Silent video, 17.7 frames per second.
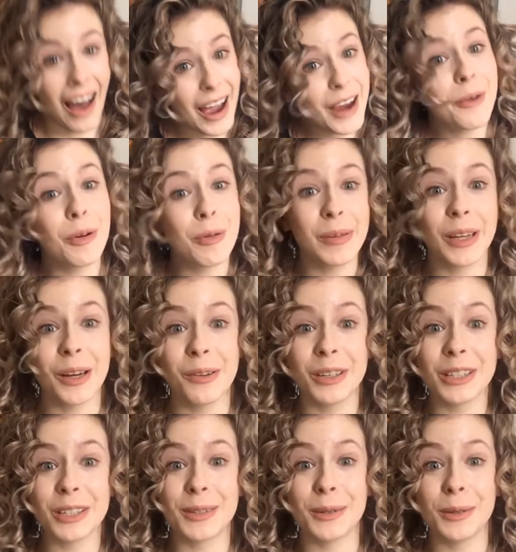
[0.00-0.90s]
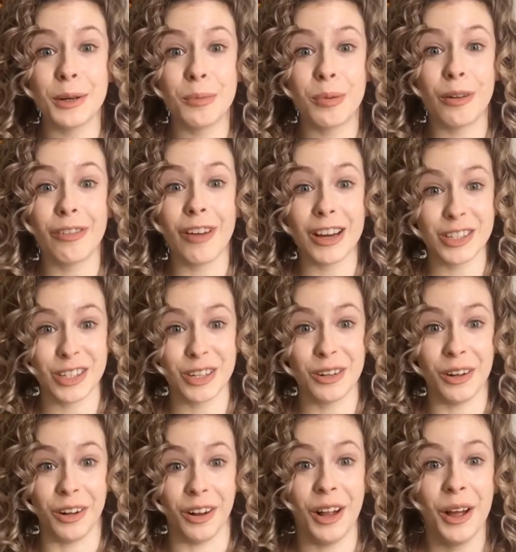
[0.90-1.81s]
will be going to a
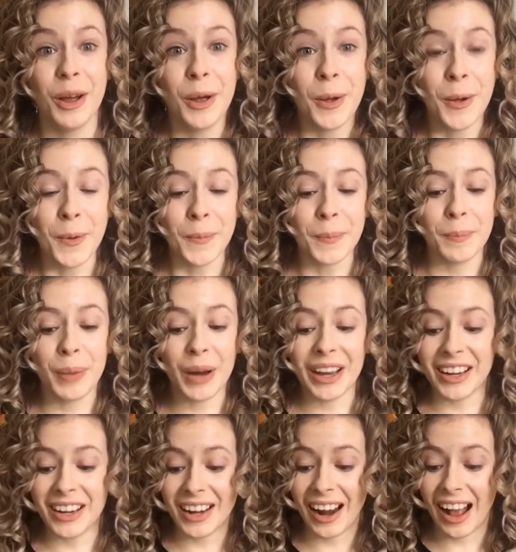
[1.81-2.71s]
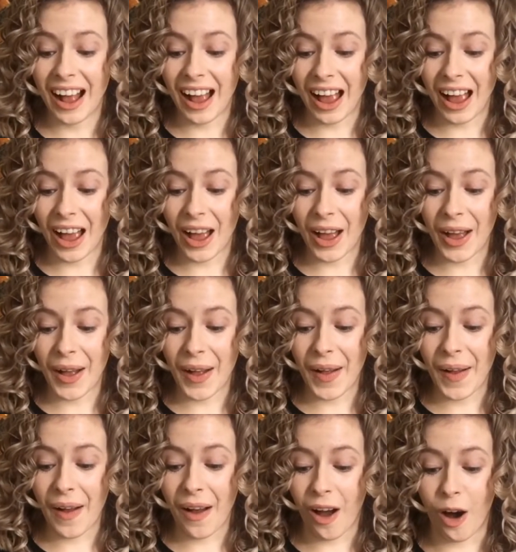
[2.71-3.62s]
professional. But
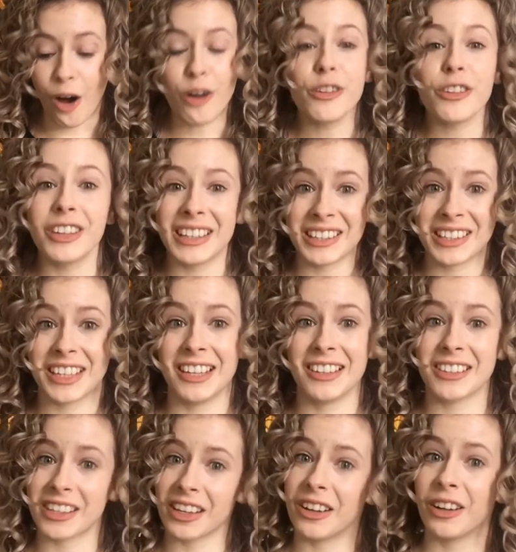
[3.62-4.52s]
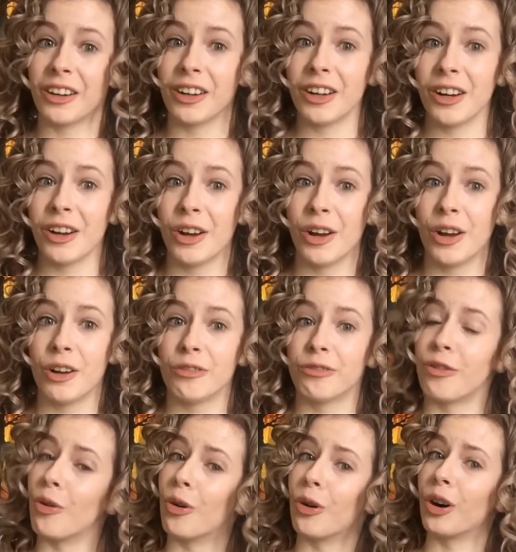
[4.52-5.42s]
all things considered,
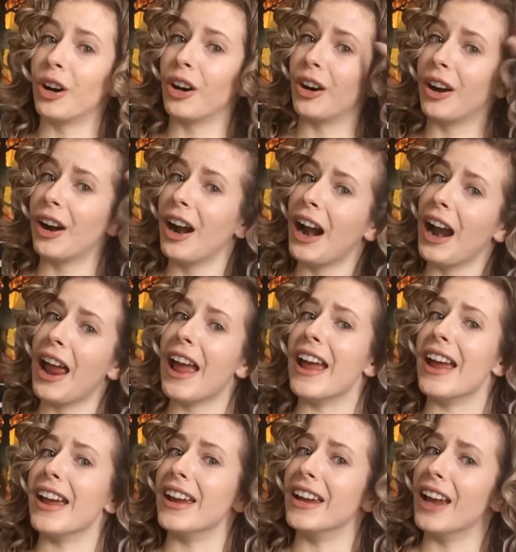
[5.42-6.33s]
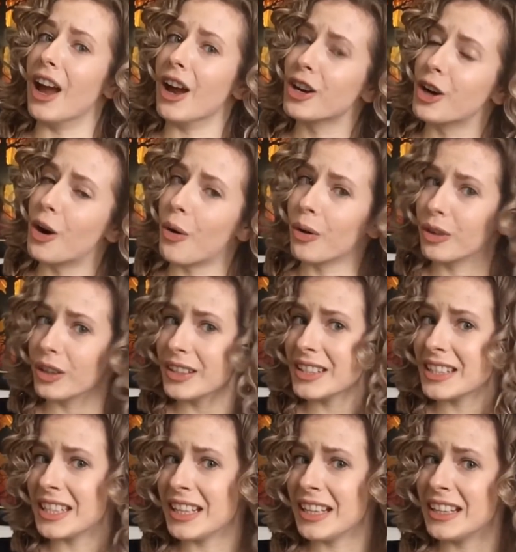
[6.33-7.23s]
for a
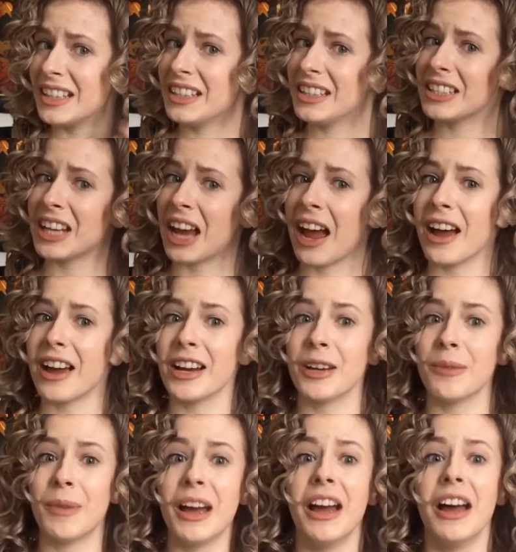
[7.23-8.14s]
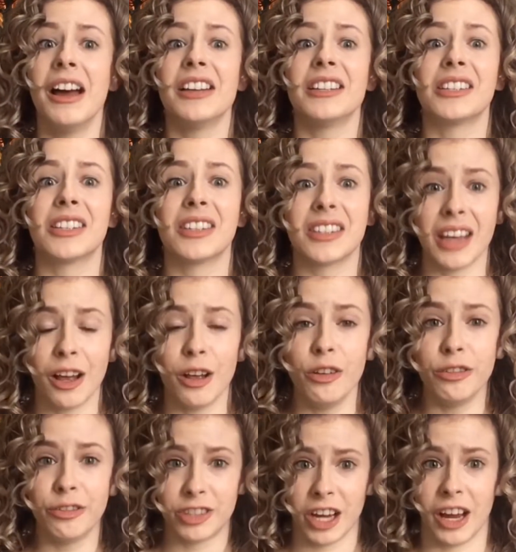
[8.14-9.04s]
quarantine time,
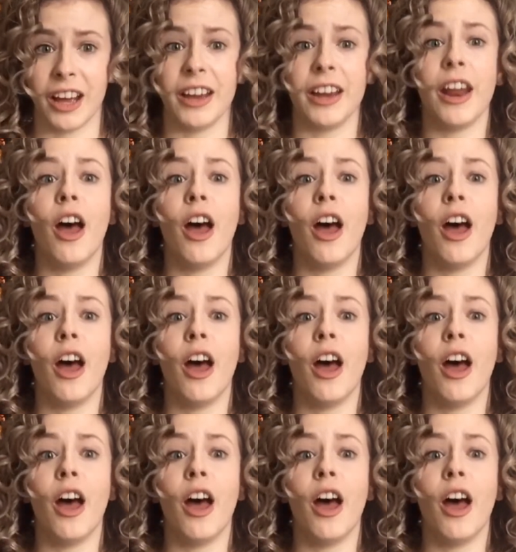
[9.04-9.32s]
self-done,